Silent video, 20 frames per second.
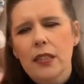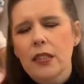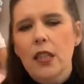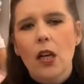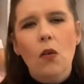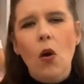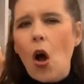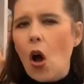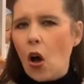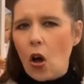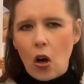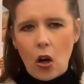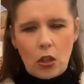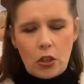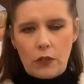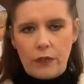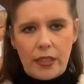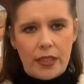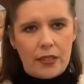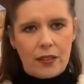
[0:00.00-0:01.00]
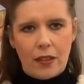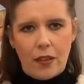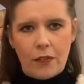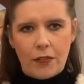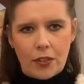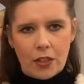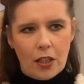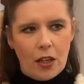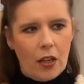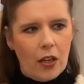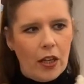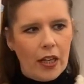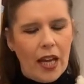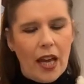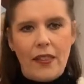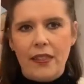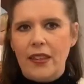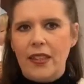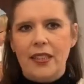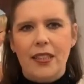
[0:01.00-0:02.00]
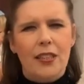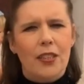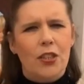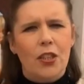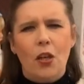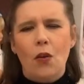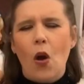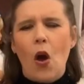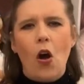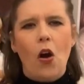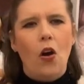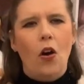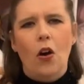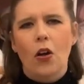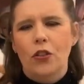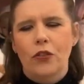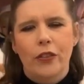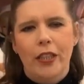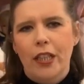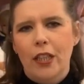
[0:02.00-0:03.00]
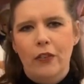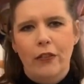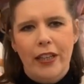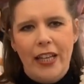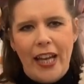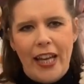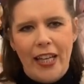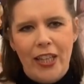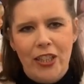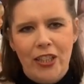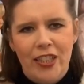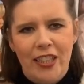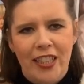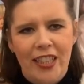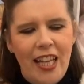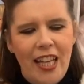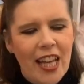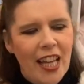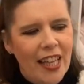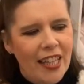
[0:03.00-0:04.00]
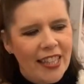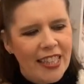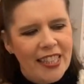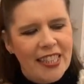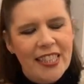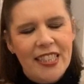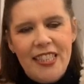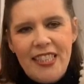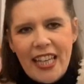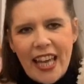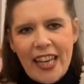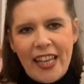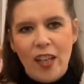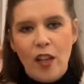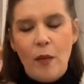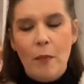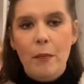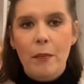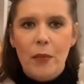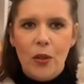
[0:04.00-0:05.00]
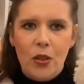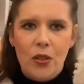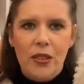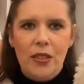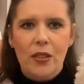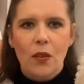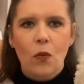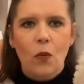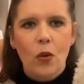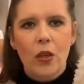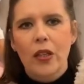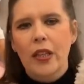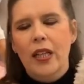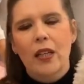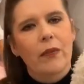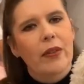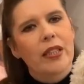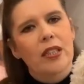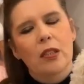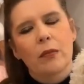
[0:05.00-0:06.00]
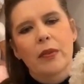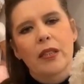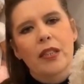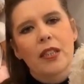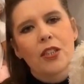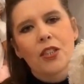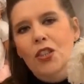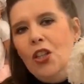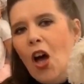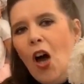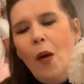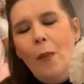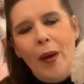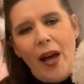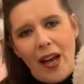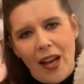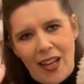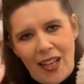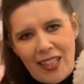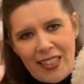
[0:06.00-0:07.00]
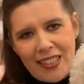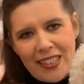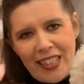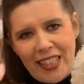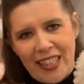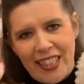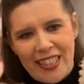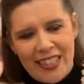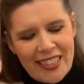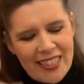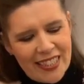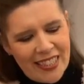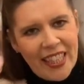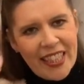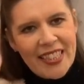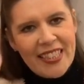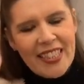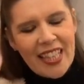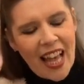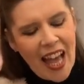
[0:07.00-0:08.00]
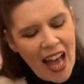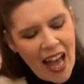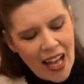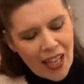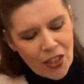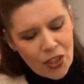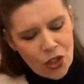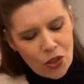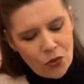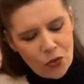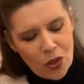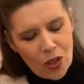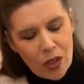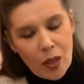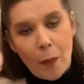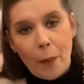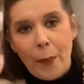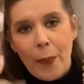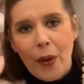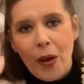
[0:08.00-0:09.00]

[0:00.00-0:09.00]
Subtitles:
is no ordinary soft toy, and this is no ordinary creation. This has taken months working with some of the top artists. This actual